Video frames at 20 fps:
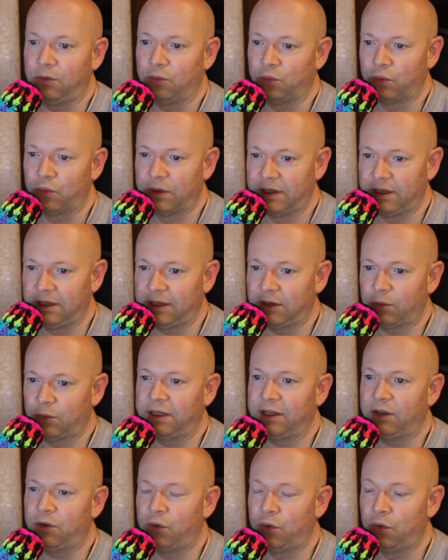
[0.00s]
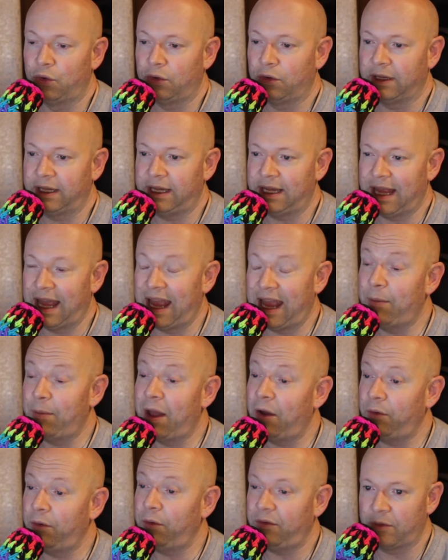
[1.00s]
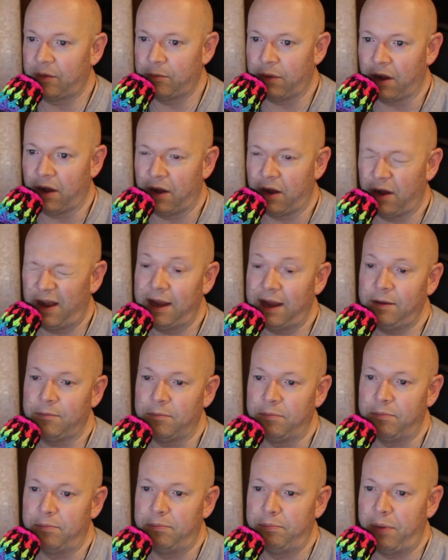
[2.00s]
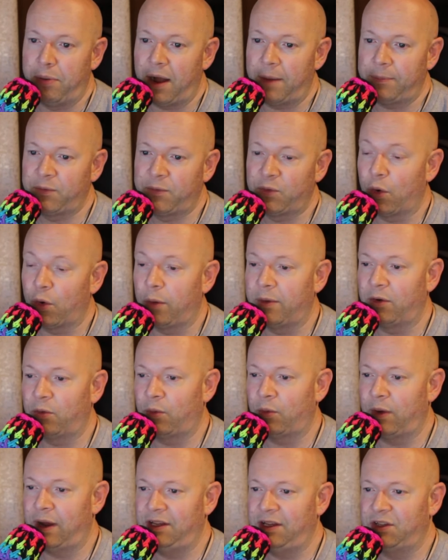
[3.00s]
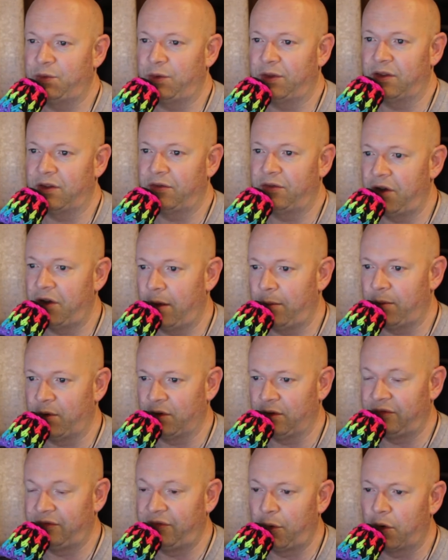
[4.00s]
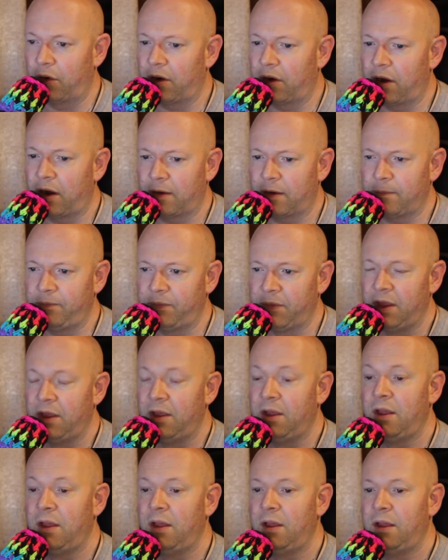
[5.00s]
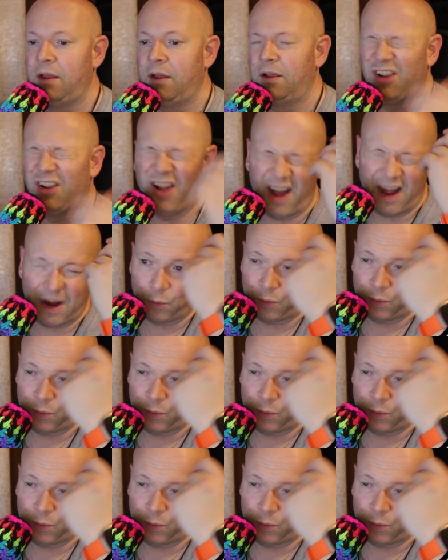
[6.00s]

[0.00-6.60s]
really, really cool. He came out from behind, bopped Roman Reigns with the phenomenal forearm, got